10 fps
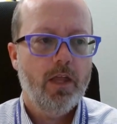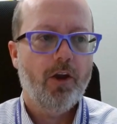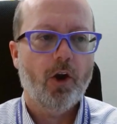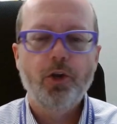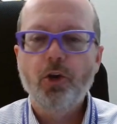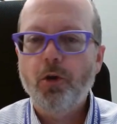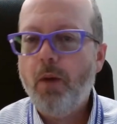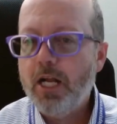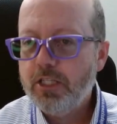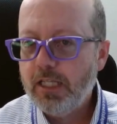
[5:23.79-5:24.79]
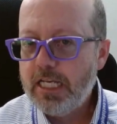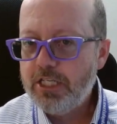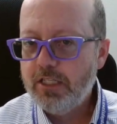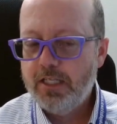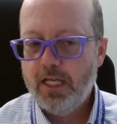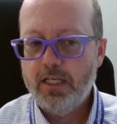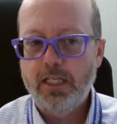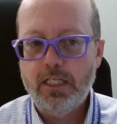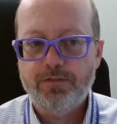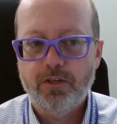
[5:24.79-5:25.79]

There are neuromodulation techniques.